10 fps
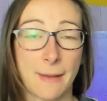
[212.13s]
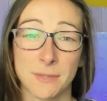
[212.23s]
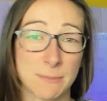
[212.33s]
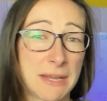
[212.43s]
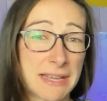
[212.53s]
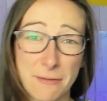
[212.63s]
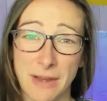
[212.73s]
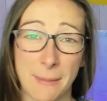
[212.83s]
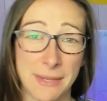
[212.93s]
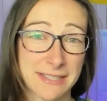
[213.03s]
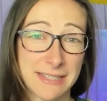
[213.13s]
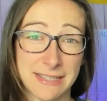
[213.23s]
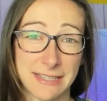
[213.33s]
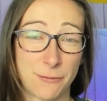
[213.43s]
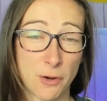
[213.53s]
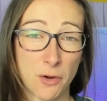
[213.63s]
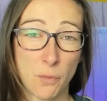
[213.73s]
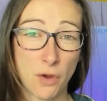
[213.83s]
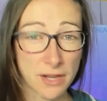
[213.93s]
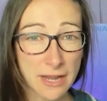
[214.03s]
Speaking of lambing season, if you're on a
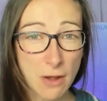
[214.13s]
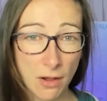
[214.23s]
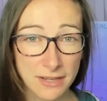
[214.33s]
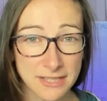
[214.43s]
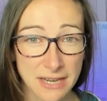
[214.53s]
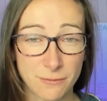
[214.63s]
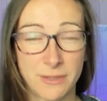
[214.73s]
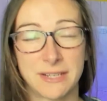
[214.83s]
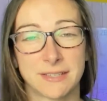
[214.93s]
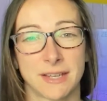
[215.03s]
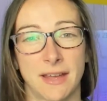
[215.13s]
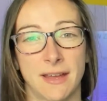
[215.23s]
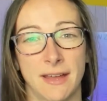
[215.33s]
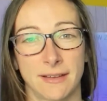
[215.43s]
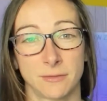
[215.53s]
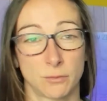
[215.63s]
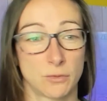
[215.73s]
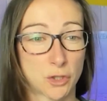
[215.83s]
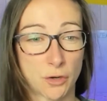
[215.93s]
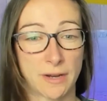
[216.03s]
working holiday visa
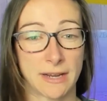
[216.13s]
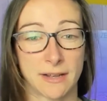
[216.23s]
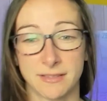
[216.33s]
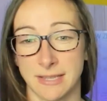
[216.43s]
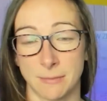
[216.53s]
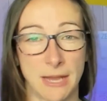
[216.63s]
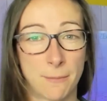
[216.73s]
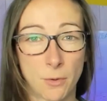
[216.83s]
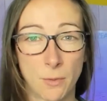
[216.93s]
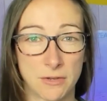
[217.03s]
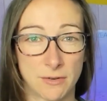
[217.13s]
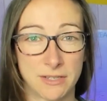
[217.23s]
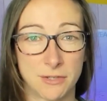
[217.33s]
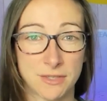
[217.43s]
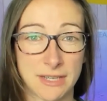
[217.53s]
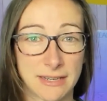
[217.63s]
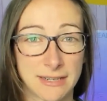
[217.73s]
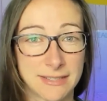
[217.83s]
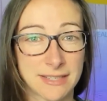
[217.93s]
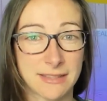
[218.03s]
during September when you're in New
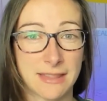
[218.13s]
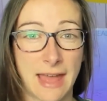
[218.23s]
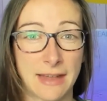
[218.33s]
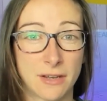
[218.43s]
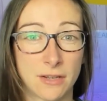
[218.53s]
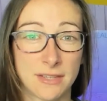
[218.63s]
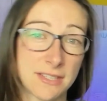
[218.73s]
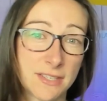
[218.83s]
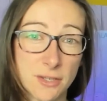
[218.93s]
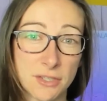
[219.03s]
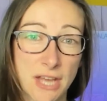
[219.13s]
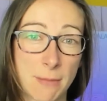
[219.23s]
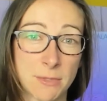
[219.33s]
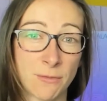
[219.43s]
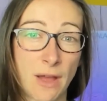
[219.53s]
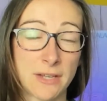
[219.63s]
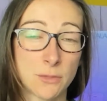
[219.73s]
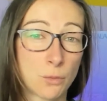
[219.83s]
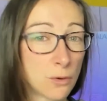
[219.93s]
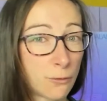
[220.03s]
Zealand, then this is a good time to find
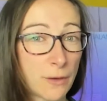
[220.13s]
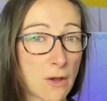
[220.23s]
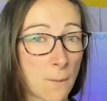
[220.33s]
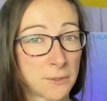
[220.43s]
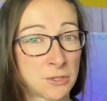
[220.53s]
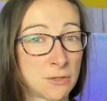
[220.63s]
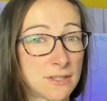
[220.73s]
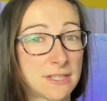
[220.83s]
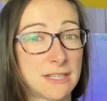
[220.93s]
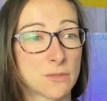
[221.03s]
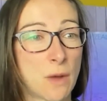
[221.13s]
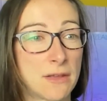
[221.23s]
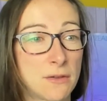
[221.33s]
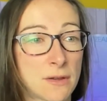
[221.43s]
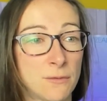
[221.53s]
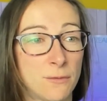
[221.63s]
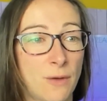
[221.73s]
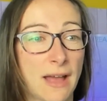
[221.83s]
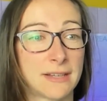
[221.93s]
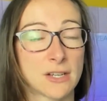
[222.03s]
woofing opportunities where you can
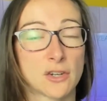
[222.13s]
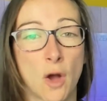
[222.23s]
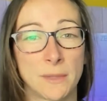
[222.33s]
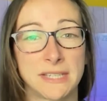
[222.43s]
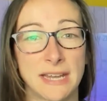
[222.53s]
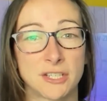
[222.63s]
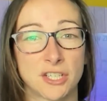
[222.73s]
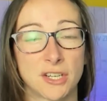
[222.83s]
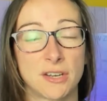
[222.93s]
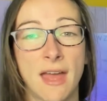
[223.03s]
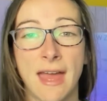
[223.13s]
find accommodation